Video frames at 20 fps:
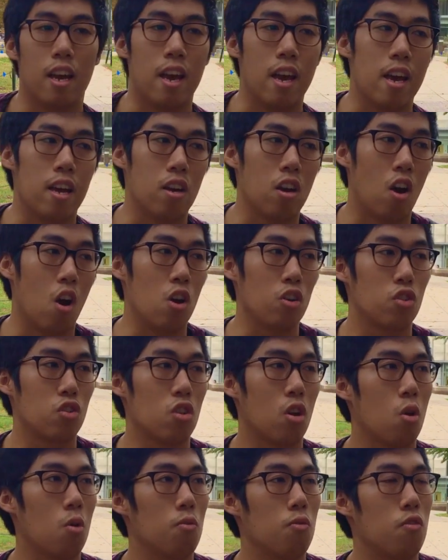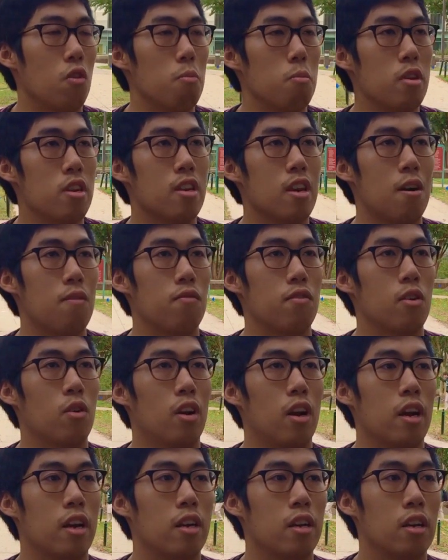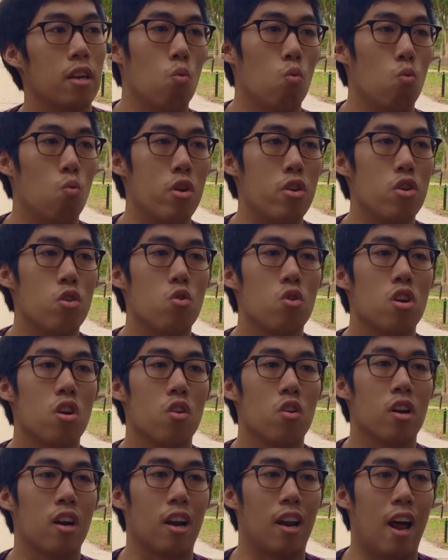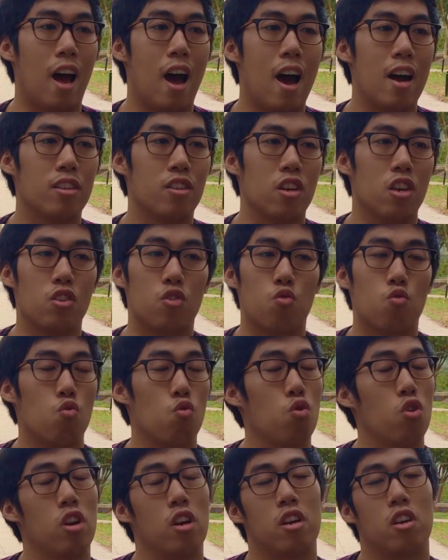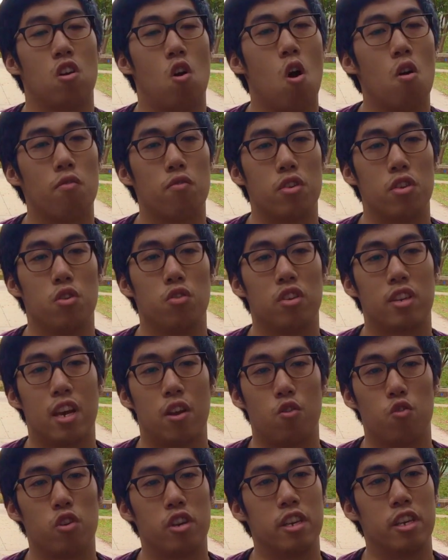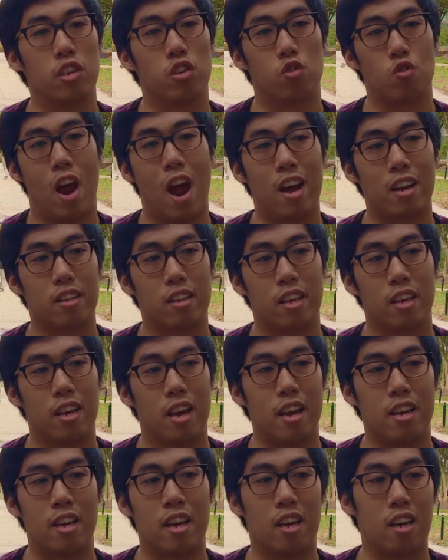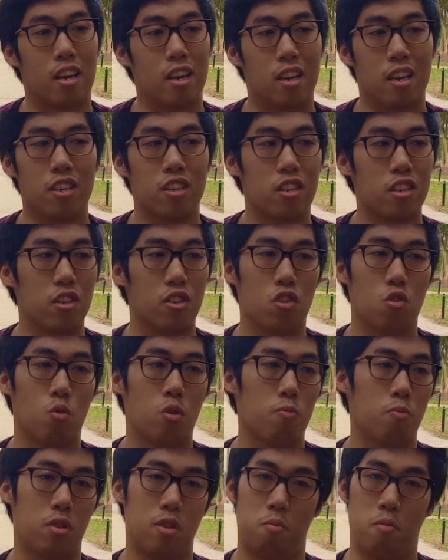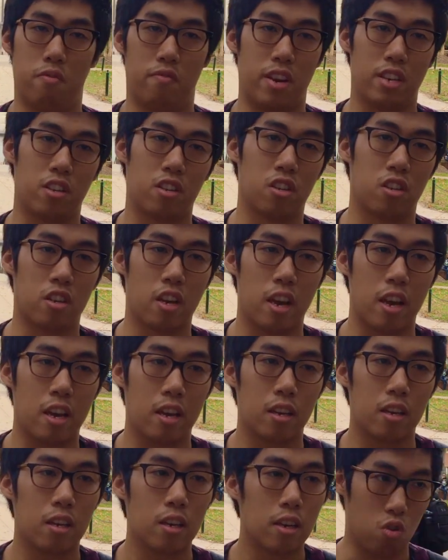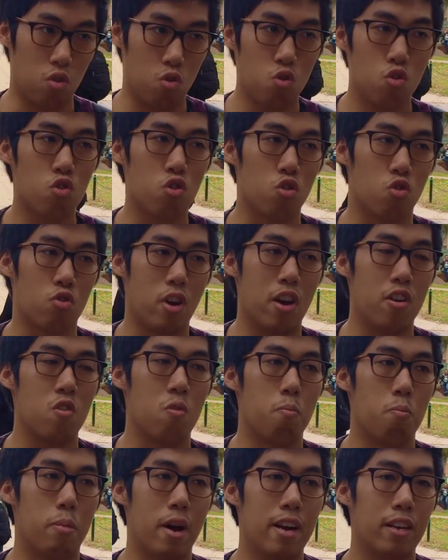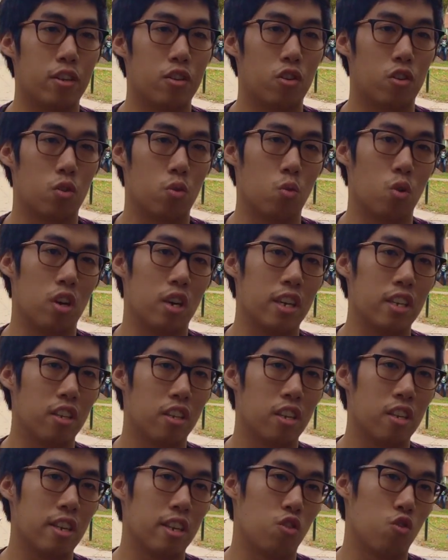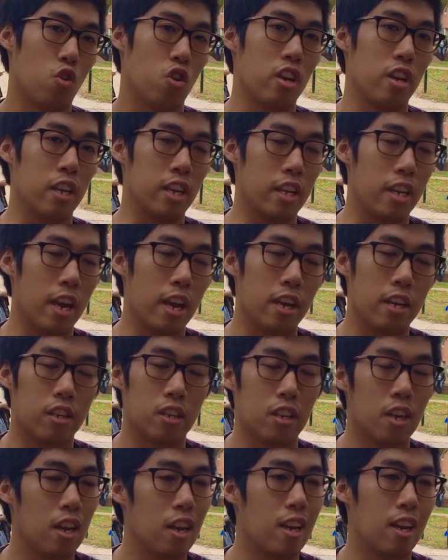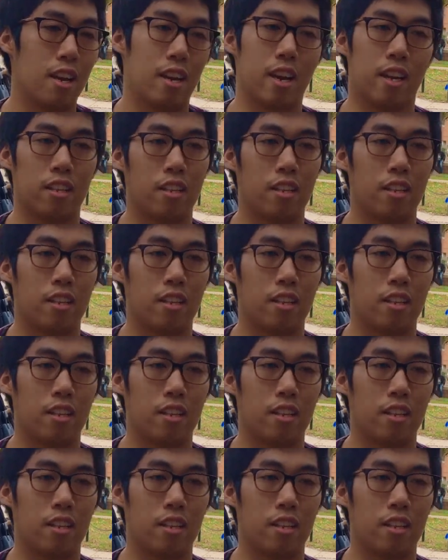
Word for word: And also for me, I feel like when you go to class, it's really hard for you to get really distracted and not listen to what the professor's saying. You should try your best to listen and try to engage, like